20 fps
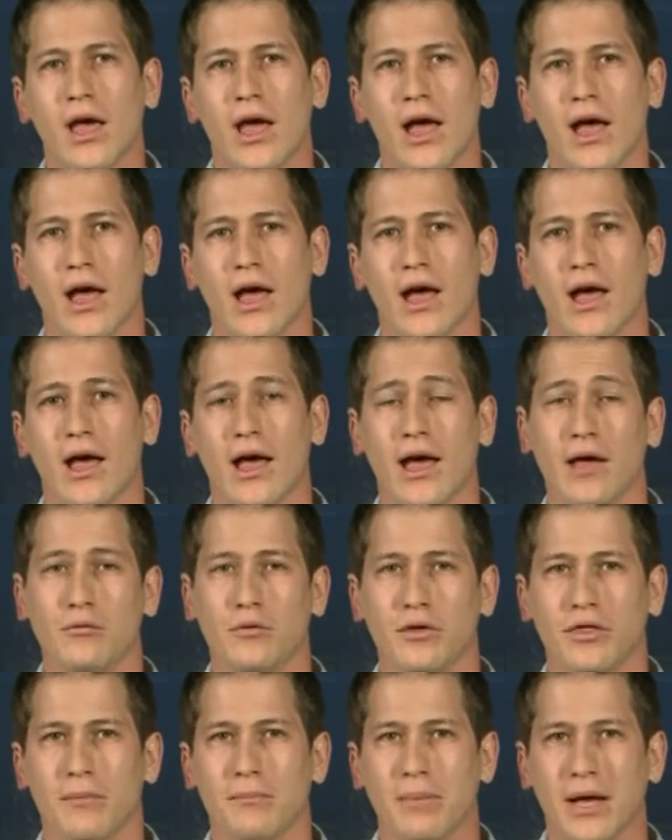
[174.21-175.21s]
and
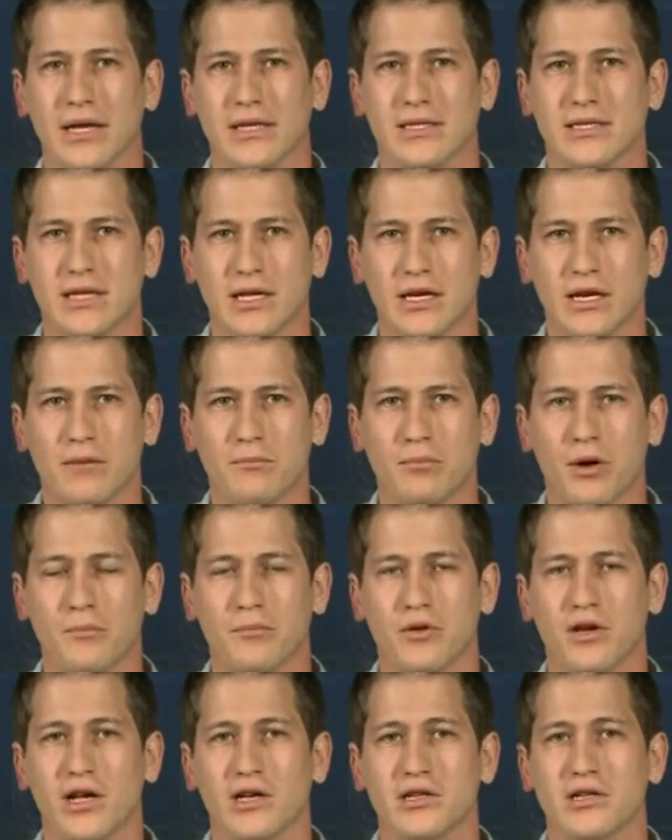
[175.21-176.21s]
with the Palestinian
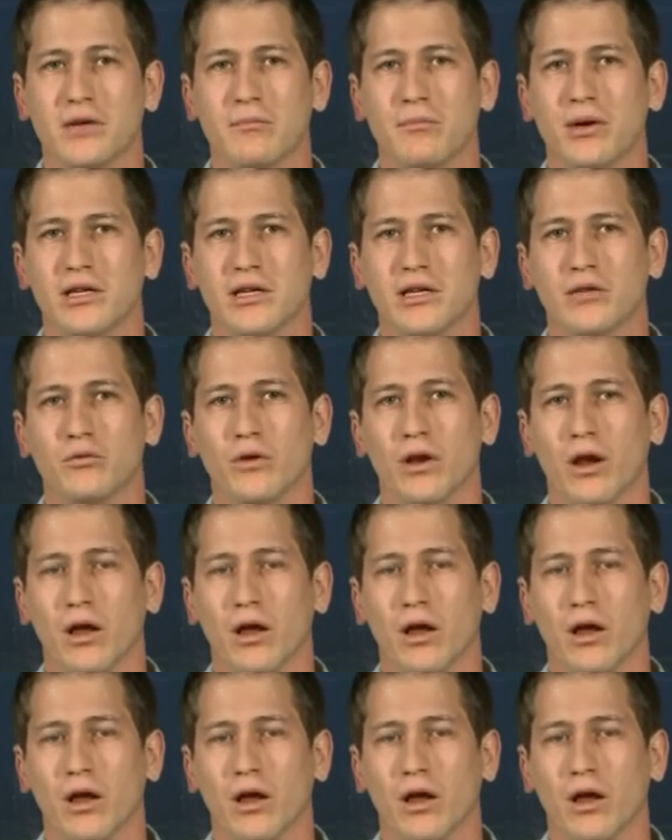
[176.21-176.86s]
population, but it will